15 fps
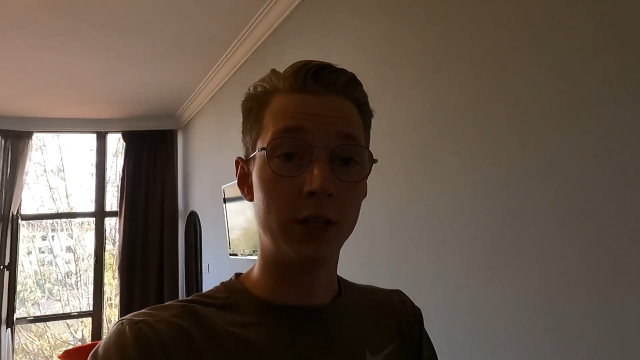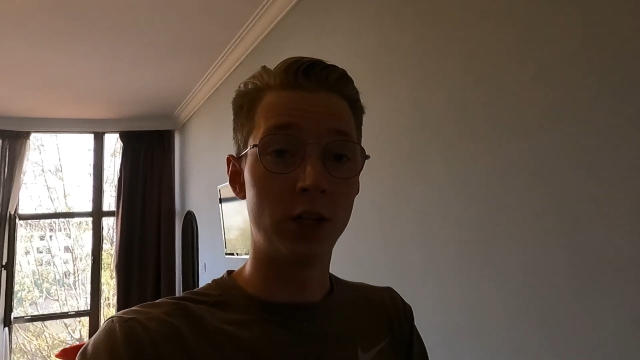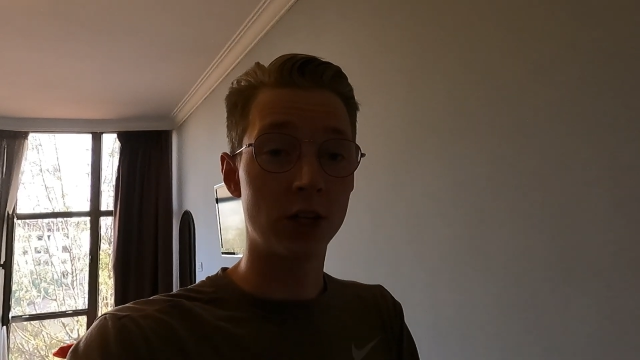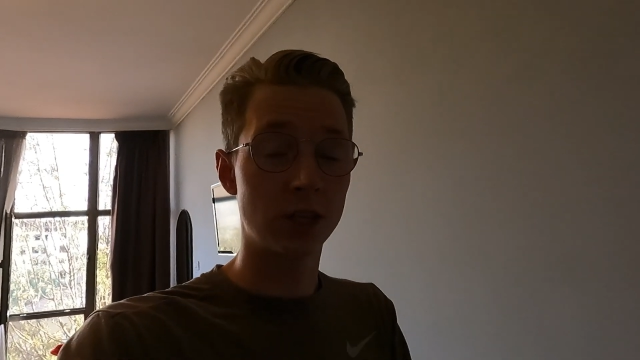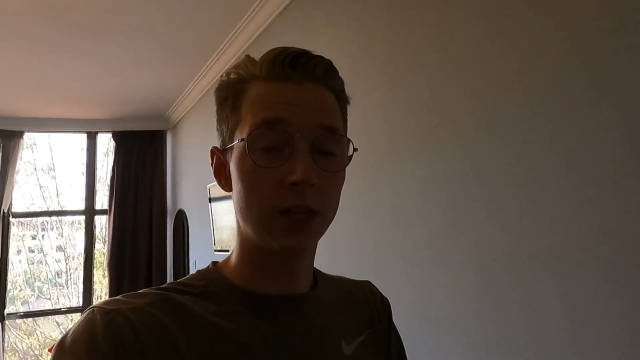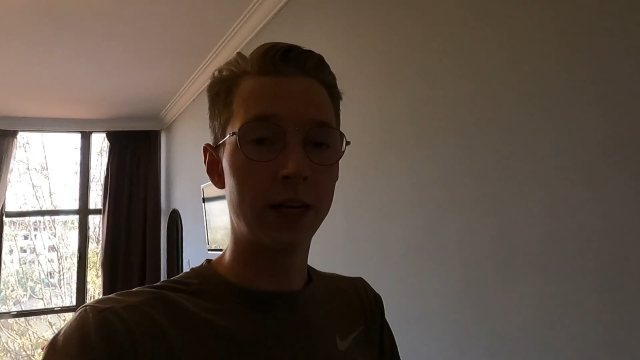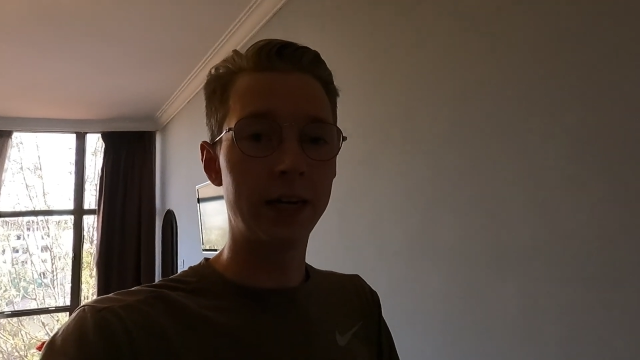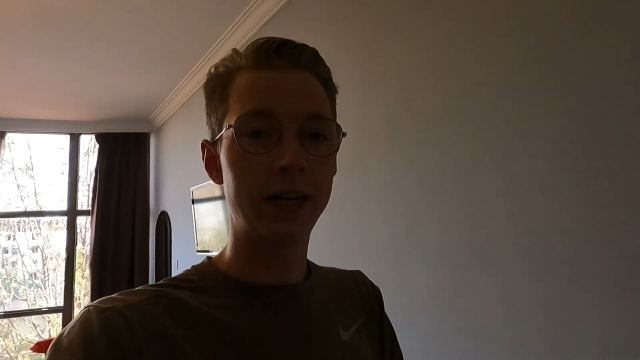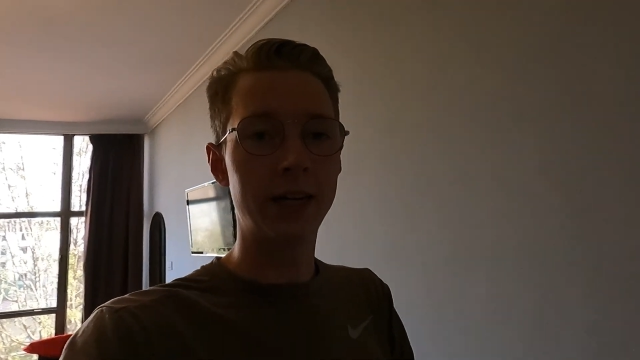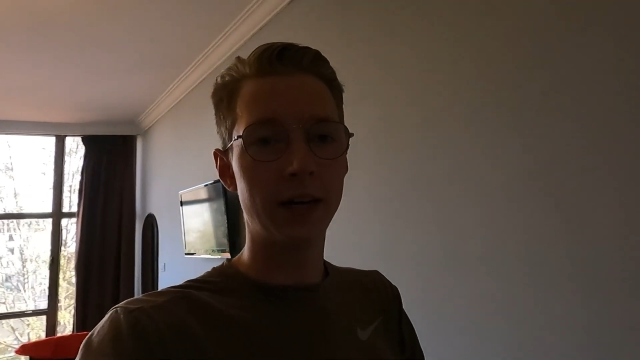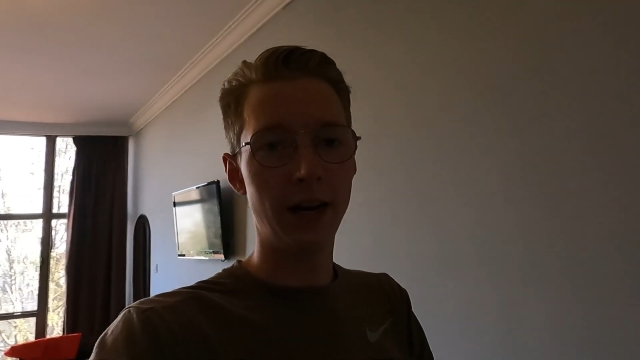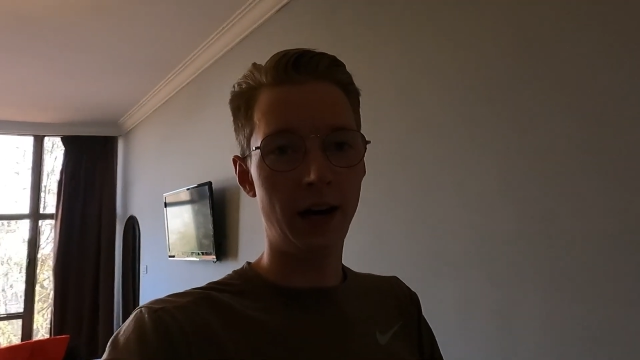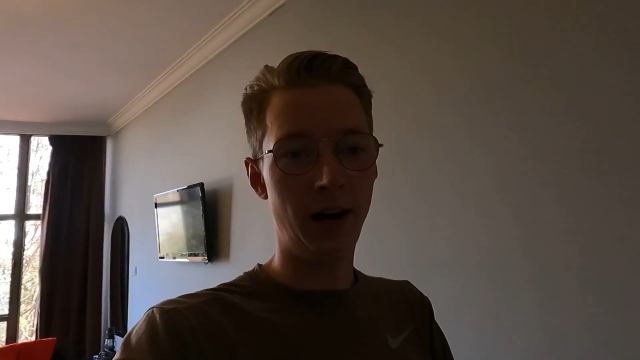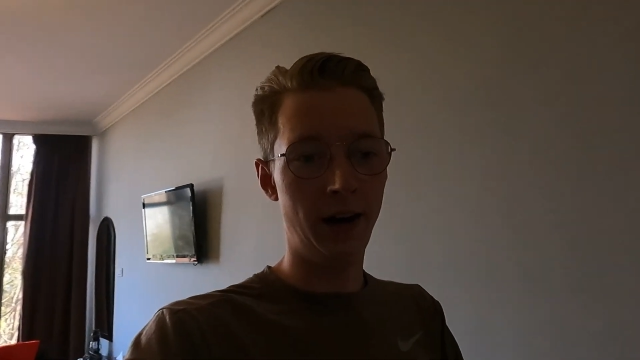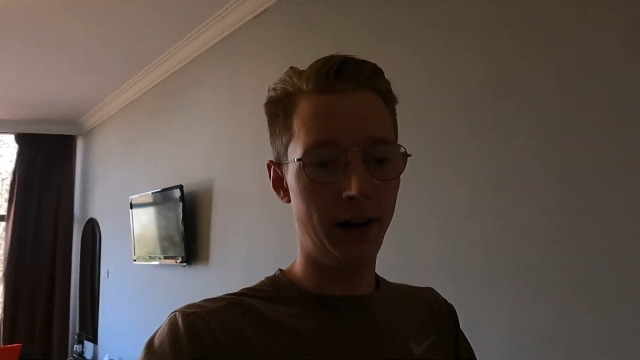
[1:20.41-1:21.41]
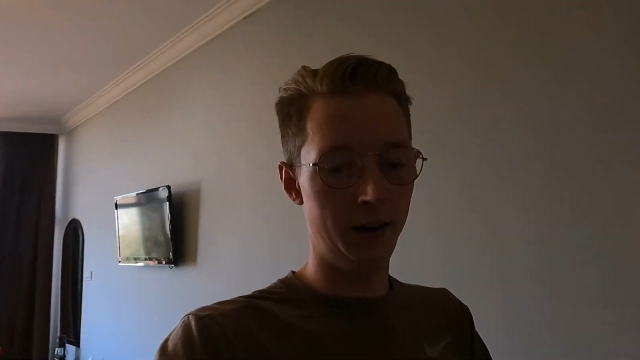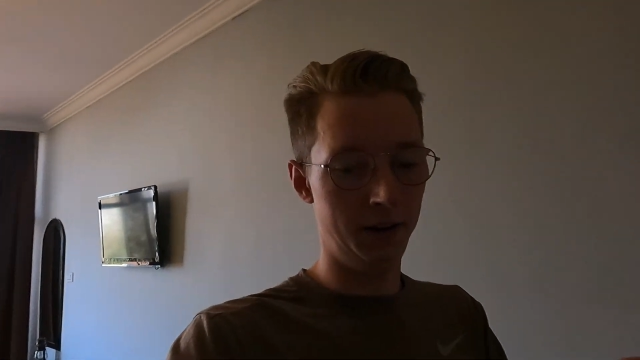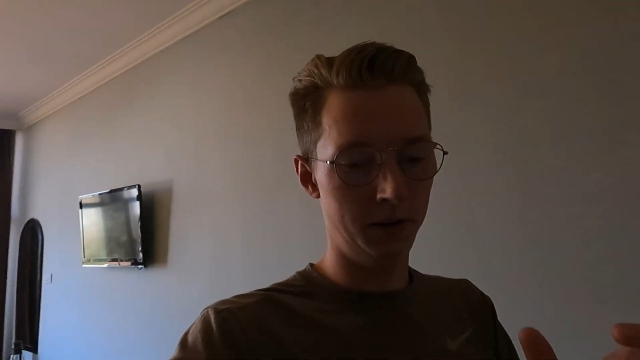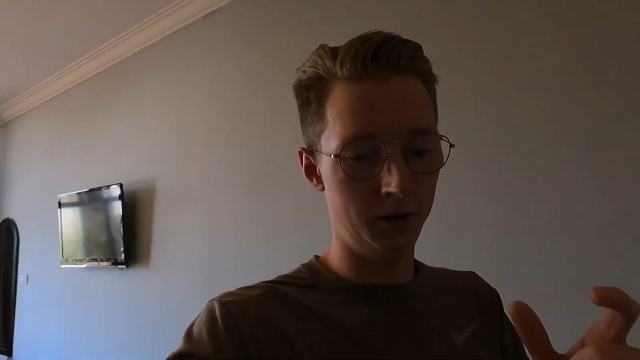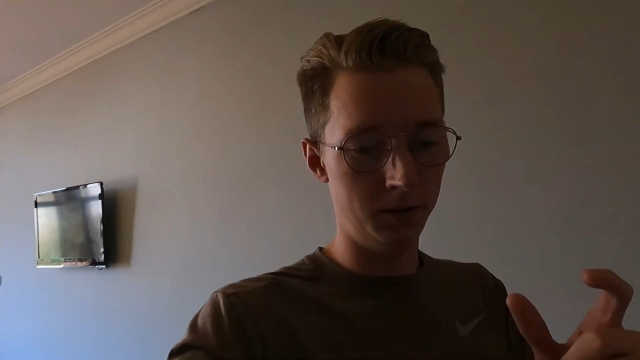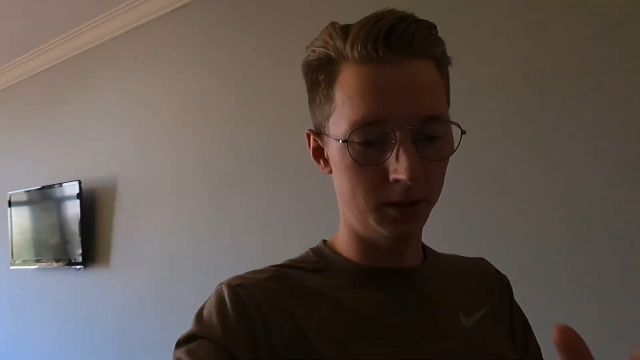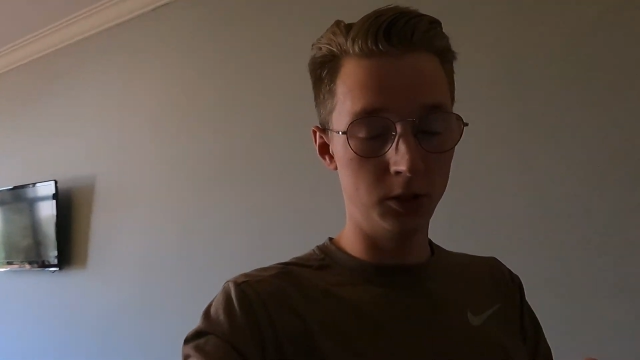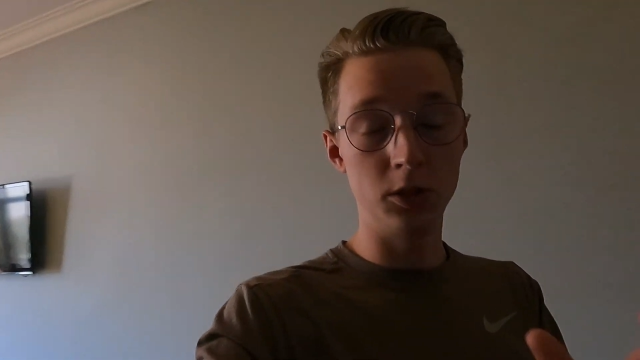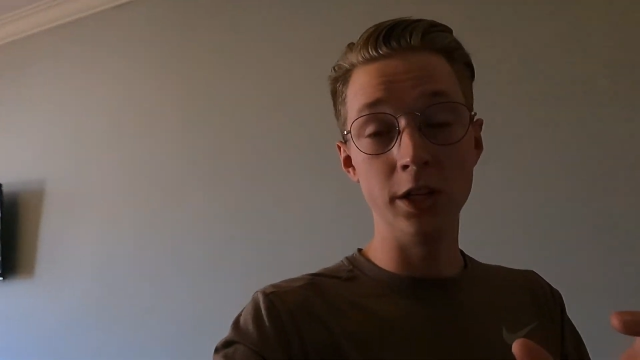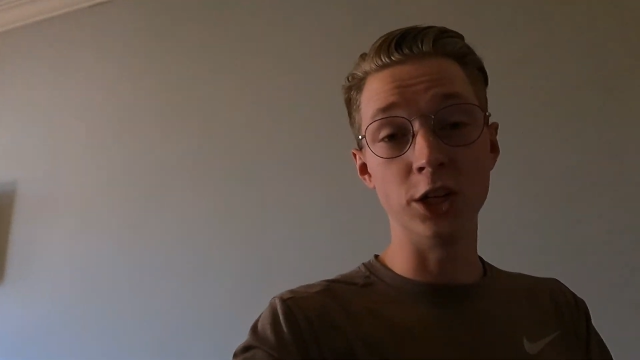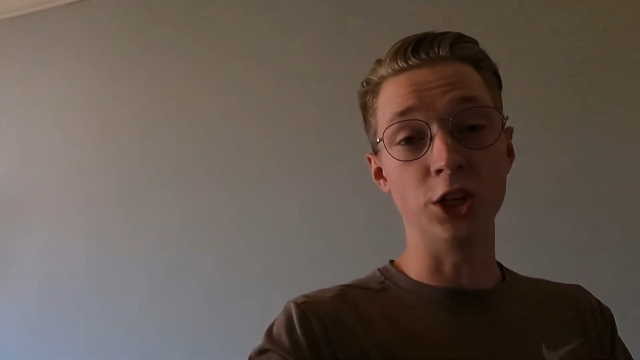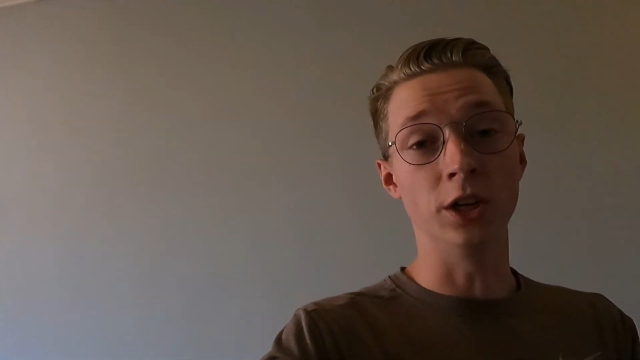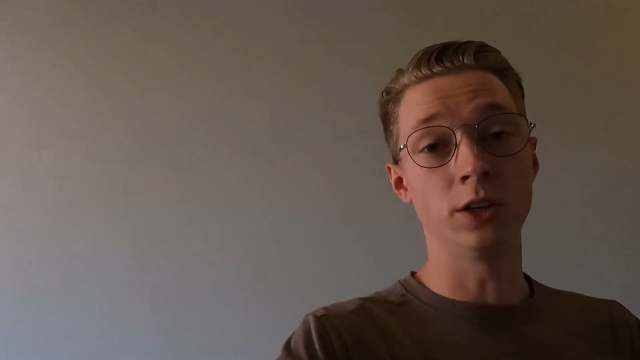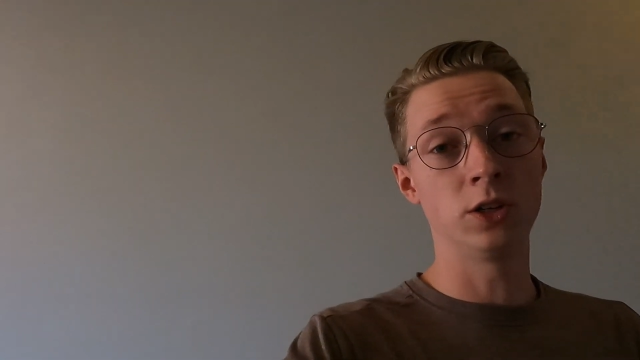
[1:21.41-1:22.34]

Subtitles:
just like Tunisia.